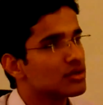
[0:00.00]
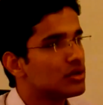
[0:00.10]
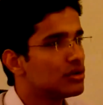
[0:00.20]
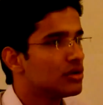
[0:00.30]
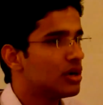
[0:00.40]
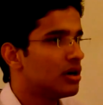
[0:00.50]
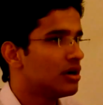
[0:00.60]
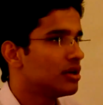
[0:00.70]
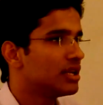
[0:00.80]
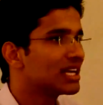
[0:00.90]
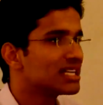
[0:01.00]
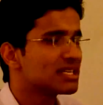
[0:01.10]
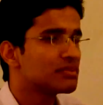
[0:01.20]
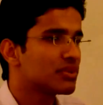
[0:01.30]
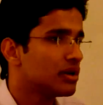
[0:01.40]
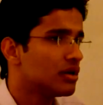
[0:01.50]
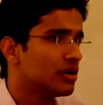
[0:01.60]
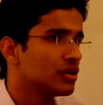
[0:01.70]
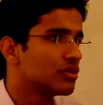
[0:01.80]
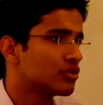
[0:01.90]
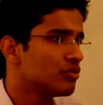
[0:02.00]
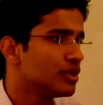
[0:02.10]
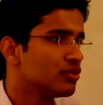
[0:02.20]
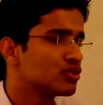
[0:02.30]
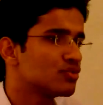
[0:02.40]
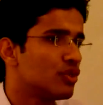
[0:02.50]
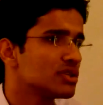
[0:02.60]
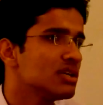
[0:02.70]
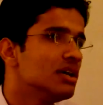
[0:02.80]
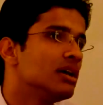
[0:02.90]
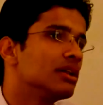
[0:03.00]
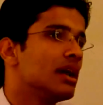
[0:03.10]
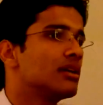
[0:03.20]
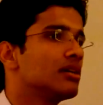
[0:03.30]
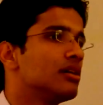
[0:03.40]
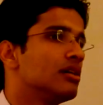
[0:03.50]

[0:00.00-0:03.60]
So the concept to be used was that